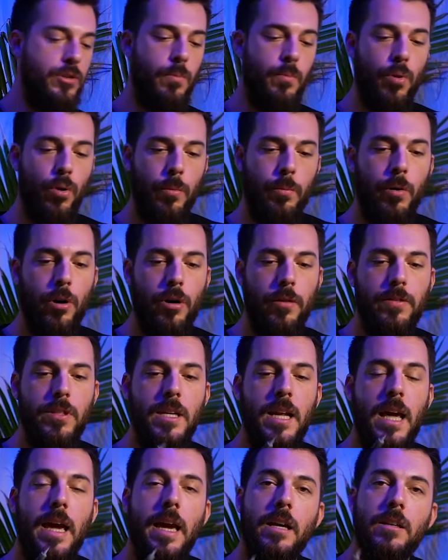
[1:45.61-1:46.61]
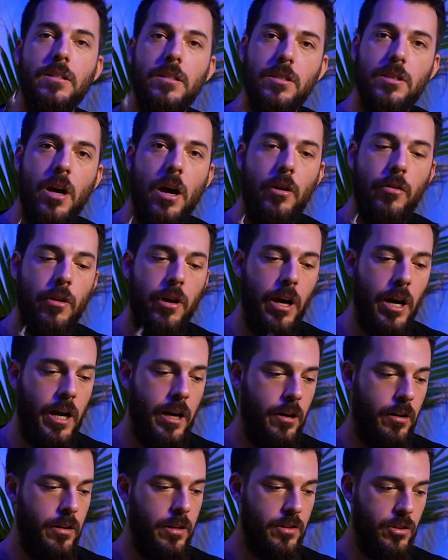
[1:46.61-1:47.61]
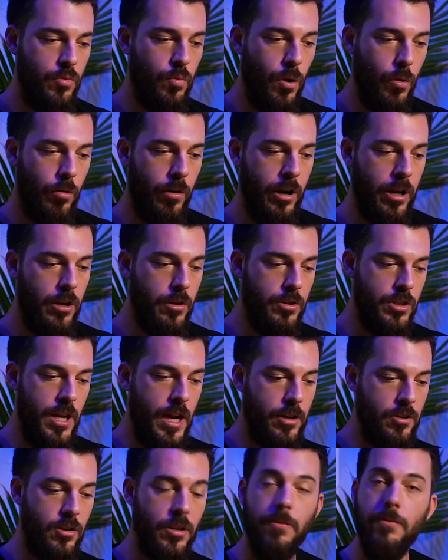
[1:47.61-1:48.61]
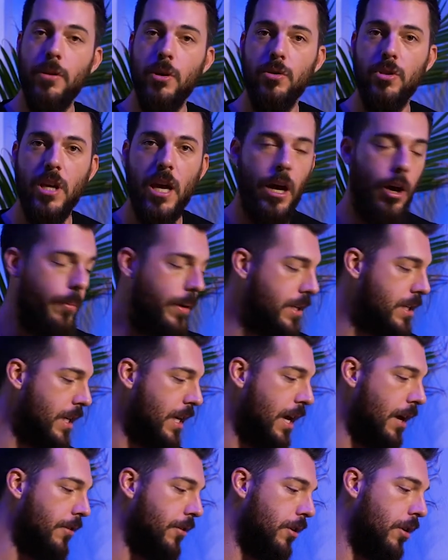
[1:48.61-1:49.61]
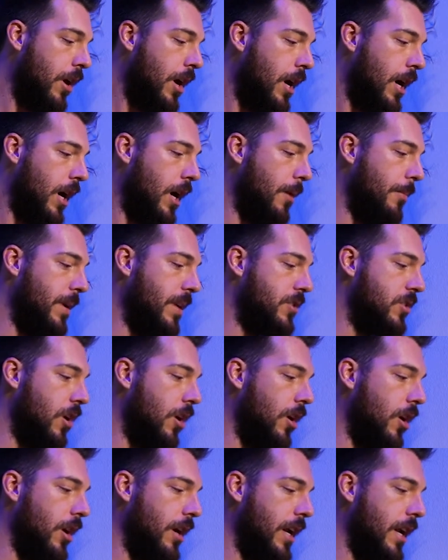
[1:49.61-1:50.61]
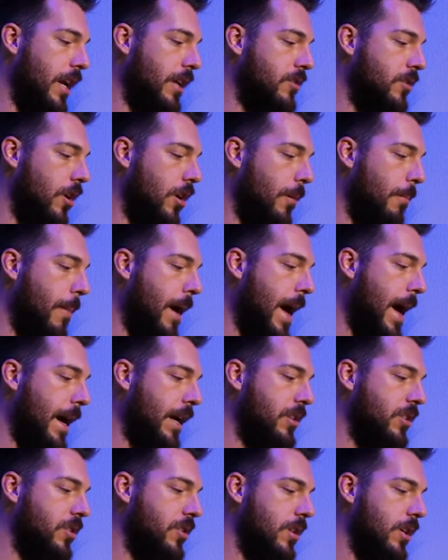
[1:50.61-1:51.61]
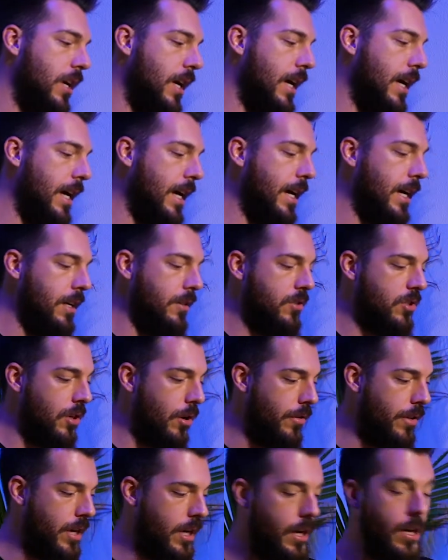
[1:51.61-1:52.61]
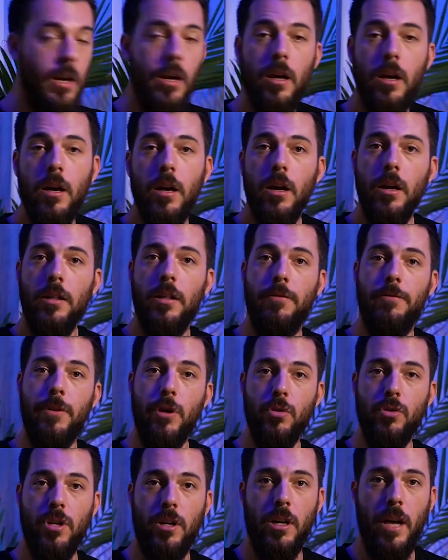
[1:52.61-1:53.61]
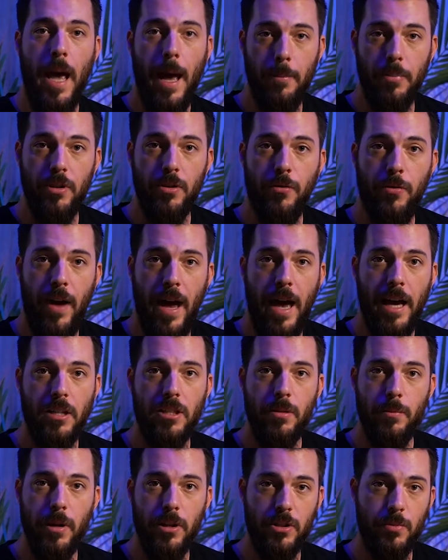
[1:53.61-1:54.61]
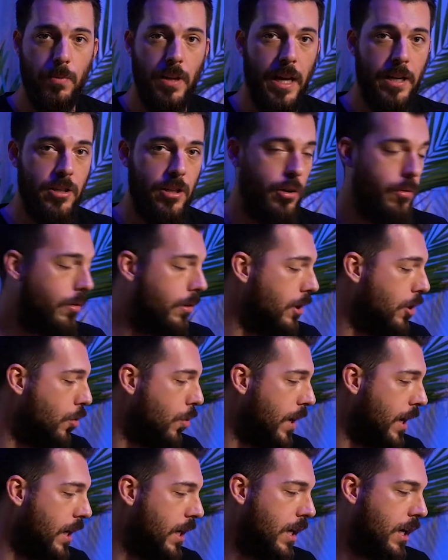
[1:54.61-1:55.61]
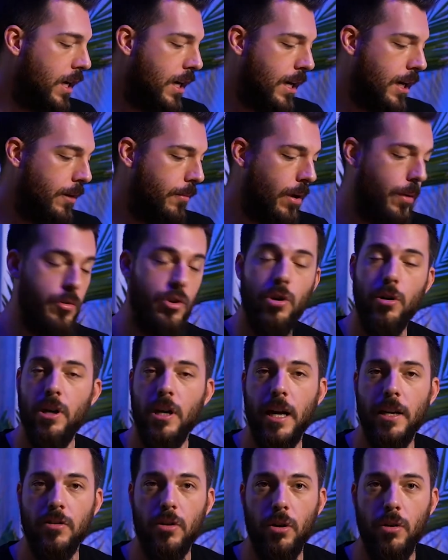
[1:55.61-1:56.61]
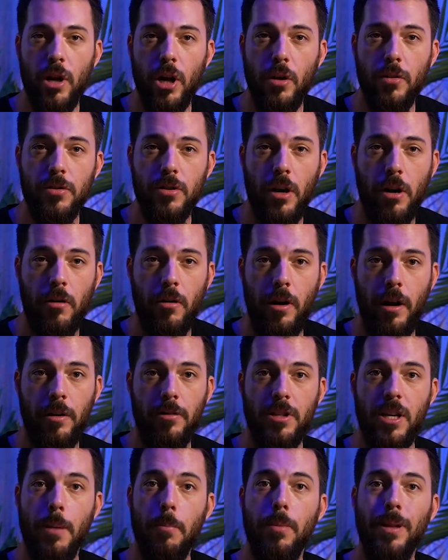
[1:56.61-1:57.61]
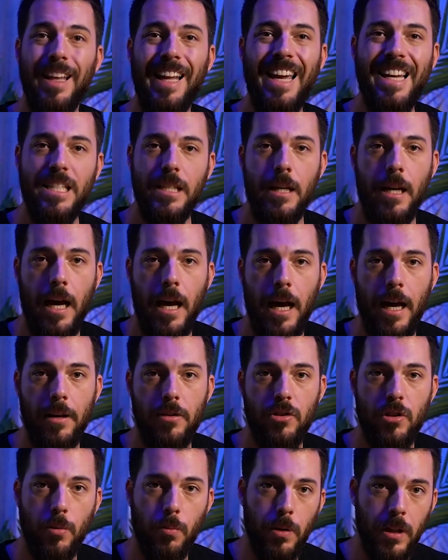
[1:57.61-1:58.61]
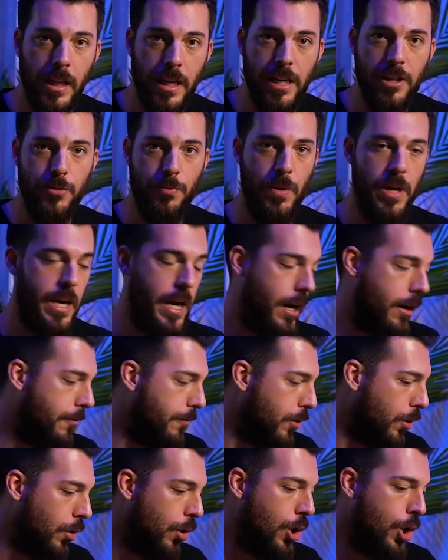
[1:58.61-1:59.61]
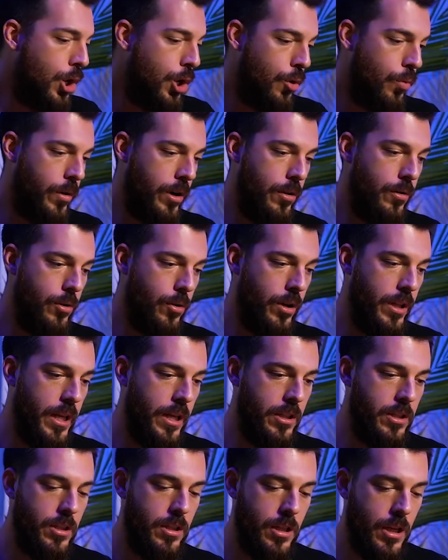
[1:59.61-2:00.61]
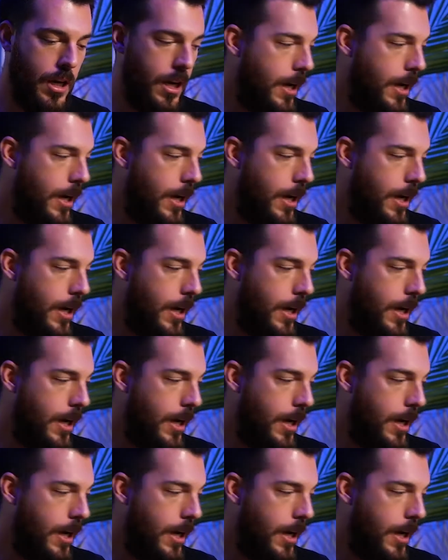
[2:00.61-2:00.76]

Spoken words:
important part of today is soldering iron. This is what we're gonna use to actually fuse the helmet together. It's on, and it's on max, so that the fusing happens fast and melts the plastic really quick. I'm sure you guys all know the soldering irons get blazing hot, so please be careful when you're doing this,